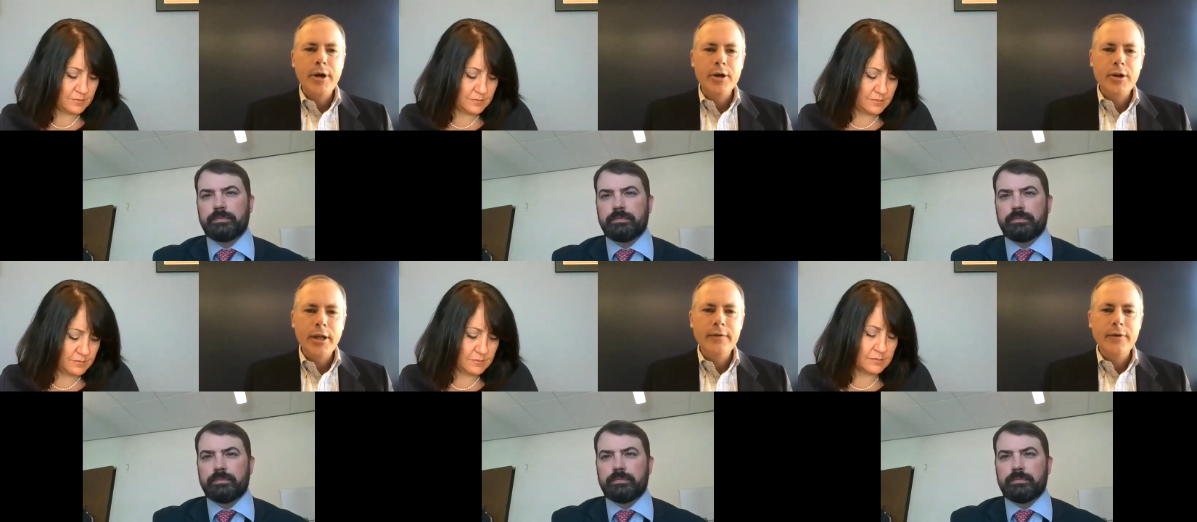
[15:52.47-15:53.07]
Speaker 1: in
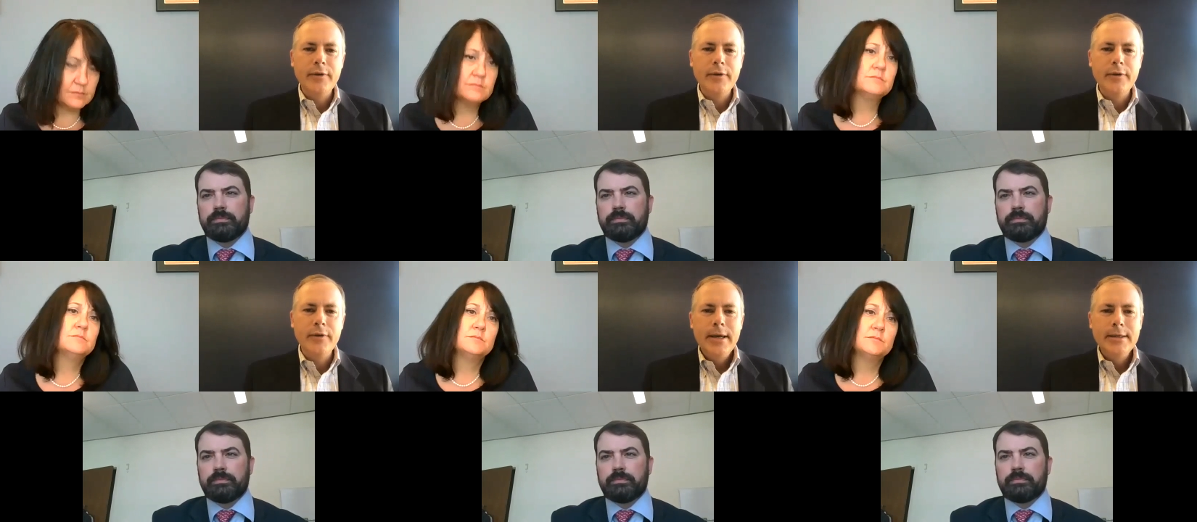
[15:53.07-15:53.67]

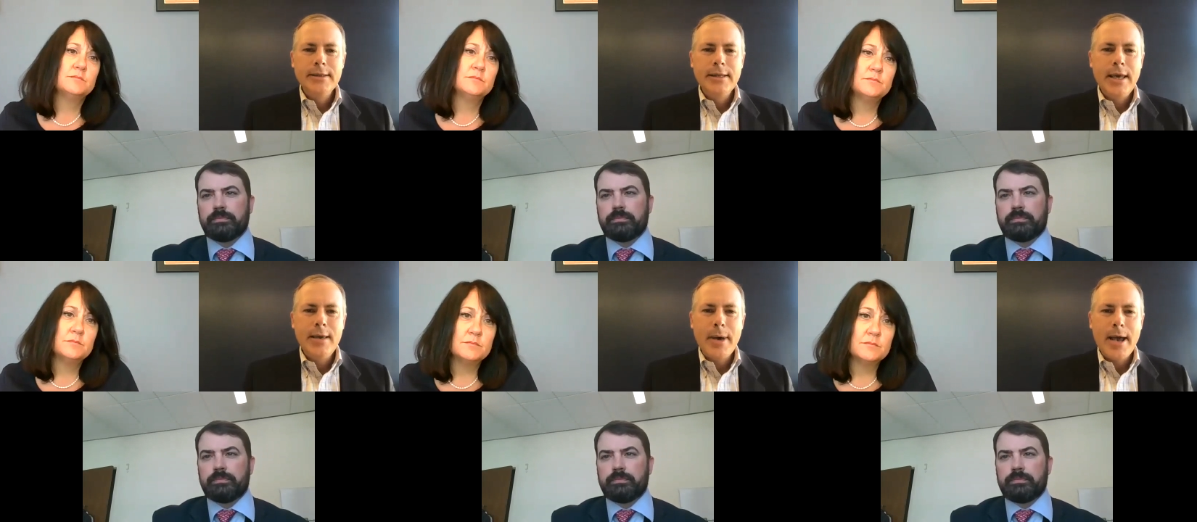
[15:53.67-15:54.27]
Cleveland is
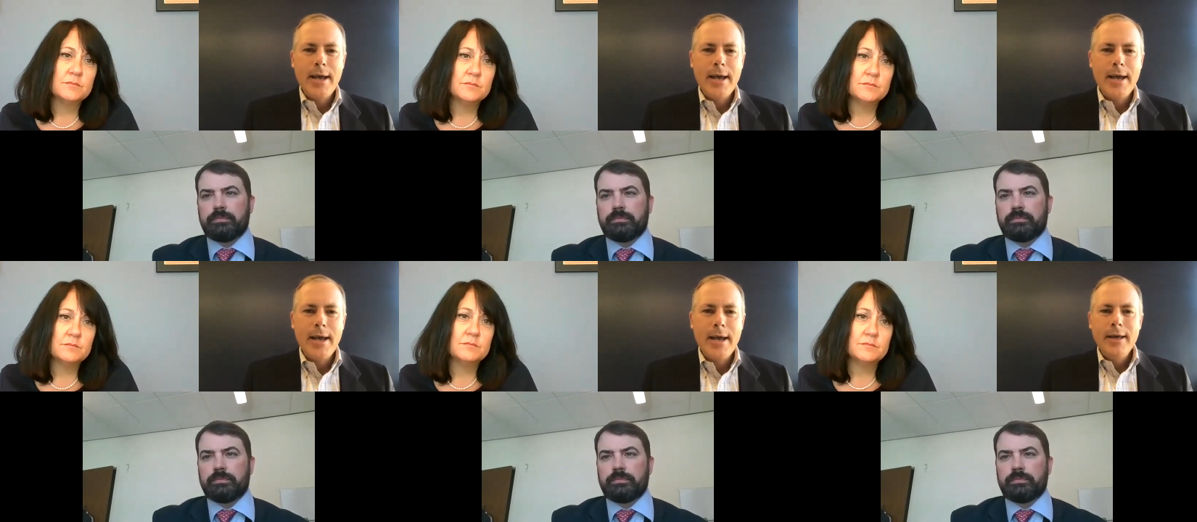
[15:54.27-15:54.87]
KeyBank,
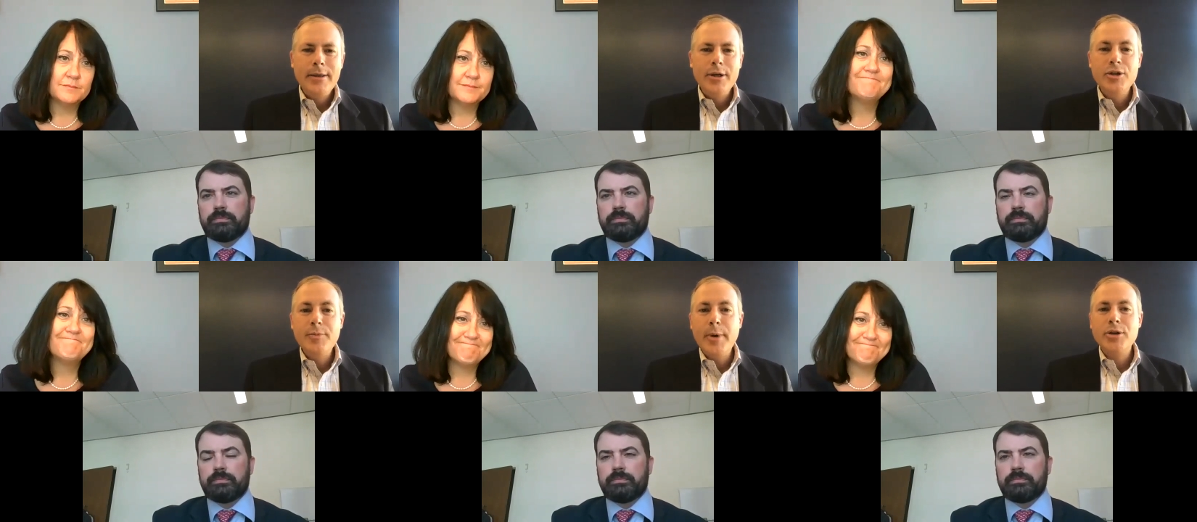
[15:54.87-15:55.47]
and they're
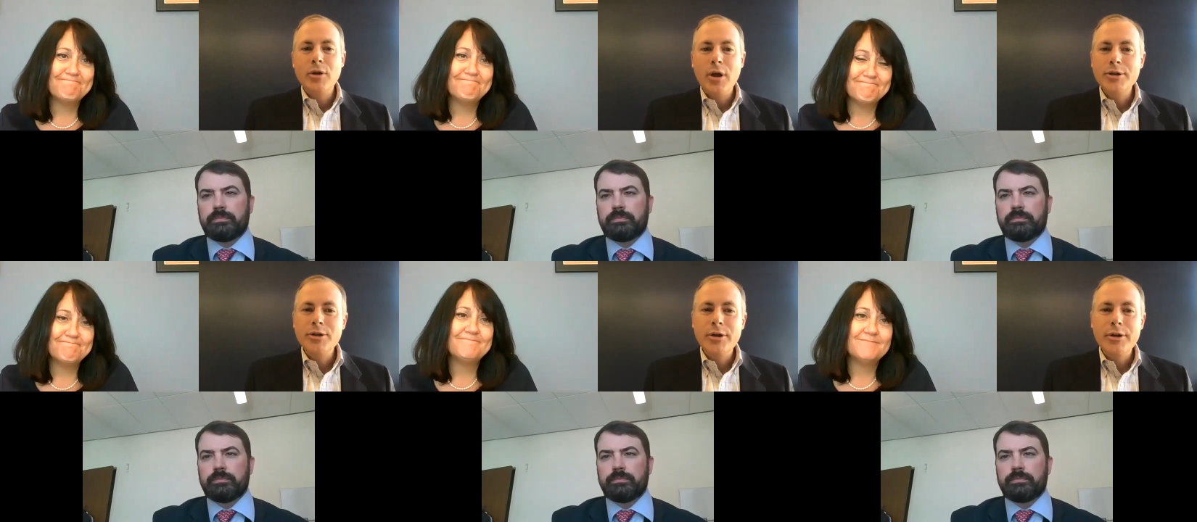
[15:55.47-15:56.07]
special
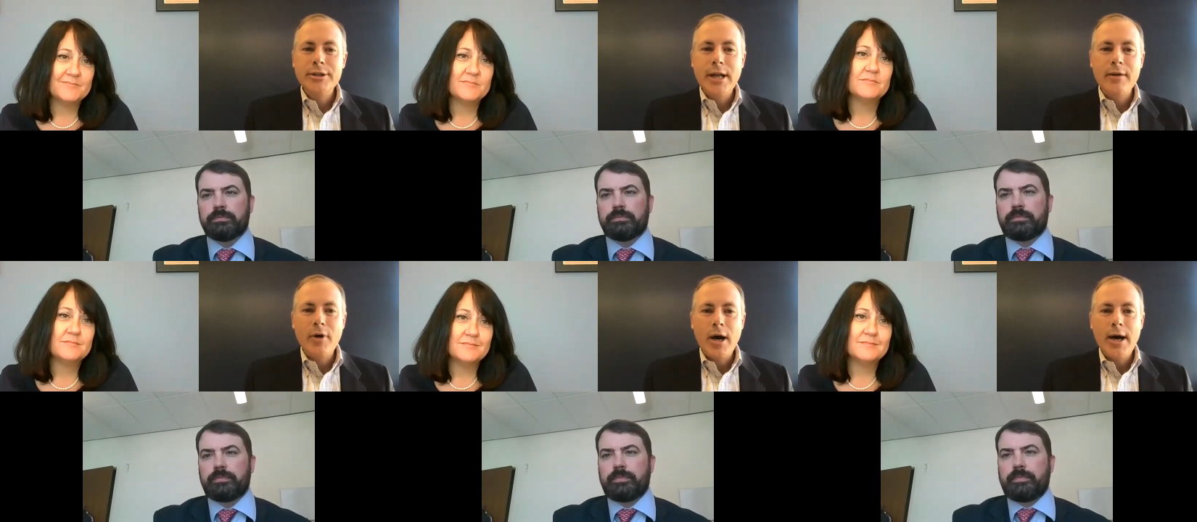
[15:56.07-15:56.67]
also to the state of
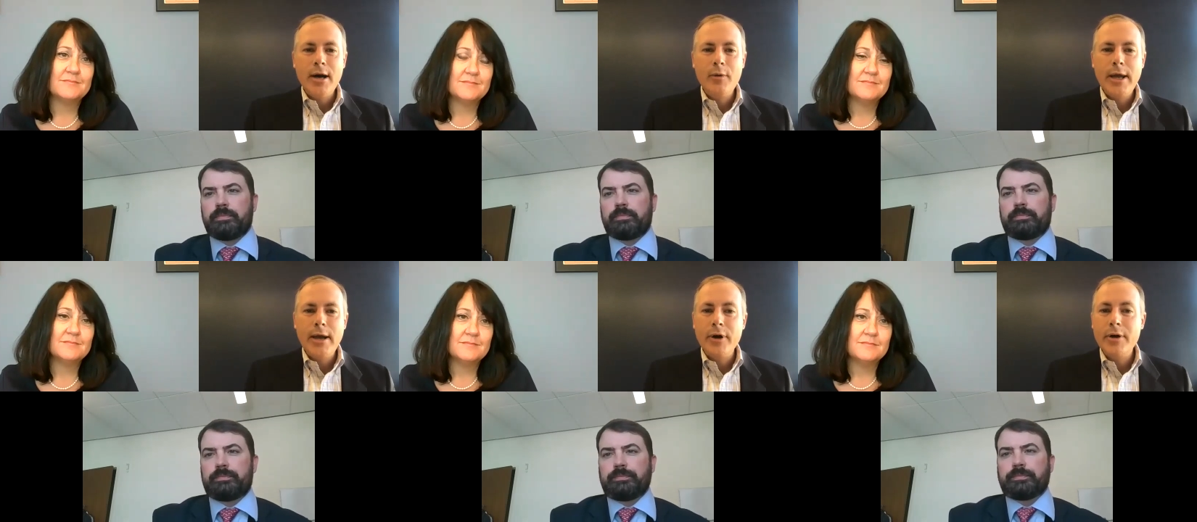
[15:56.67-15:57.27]
Ohio. We have
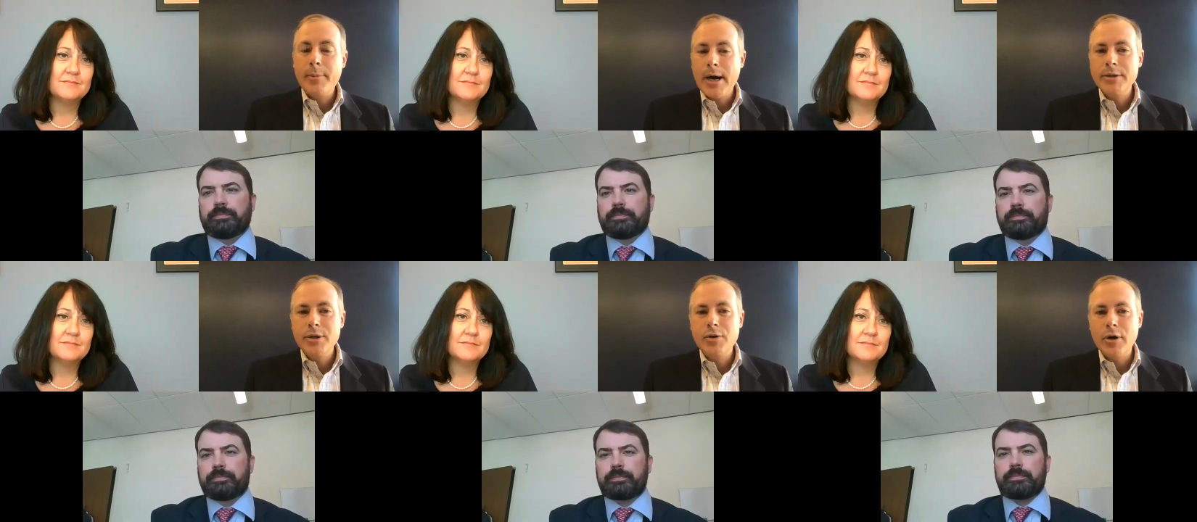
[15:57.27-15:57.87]
our
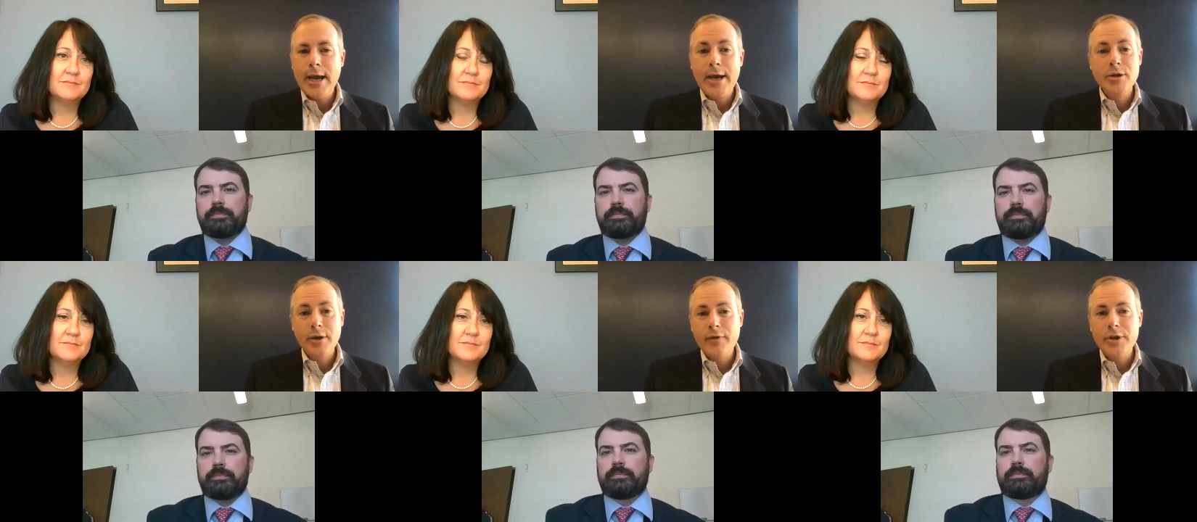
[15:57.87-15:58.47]
depository actually for
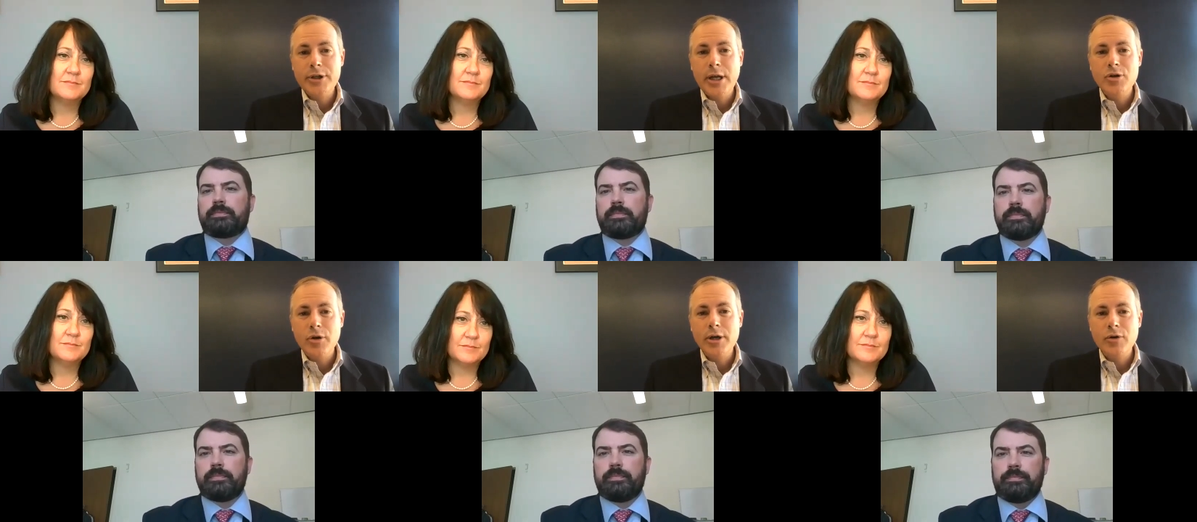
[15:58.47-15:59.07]
the state
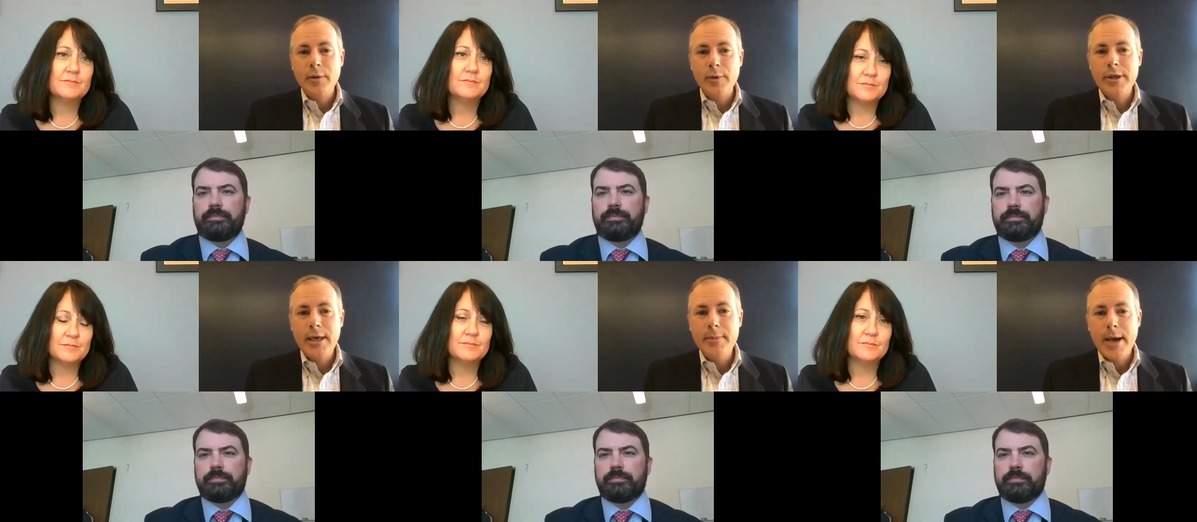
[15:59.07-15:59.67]
treasury with
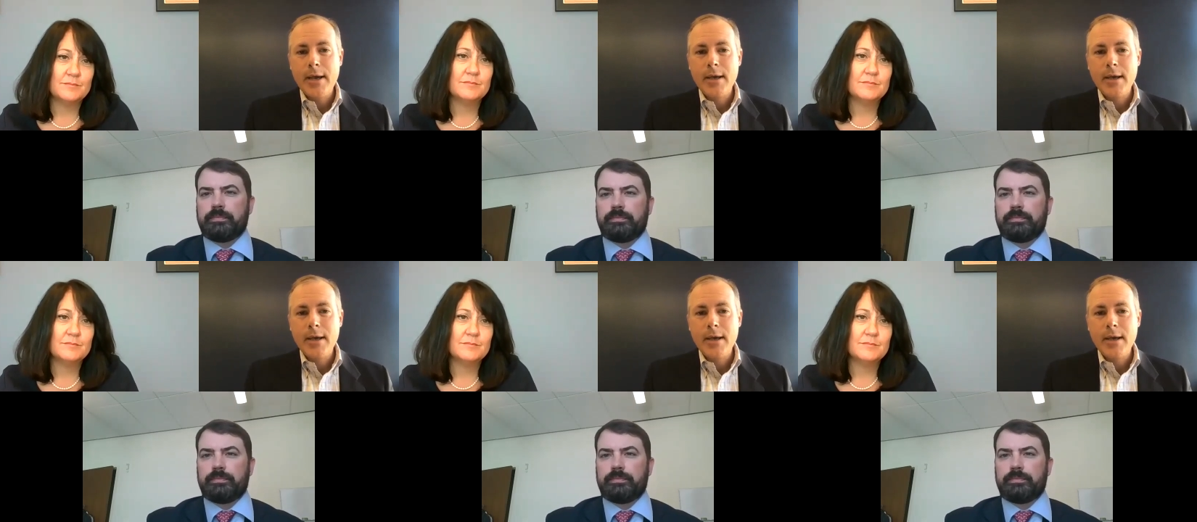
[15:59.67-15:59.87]
KeyBank,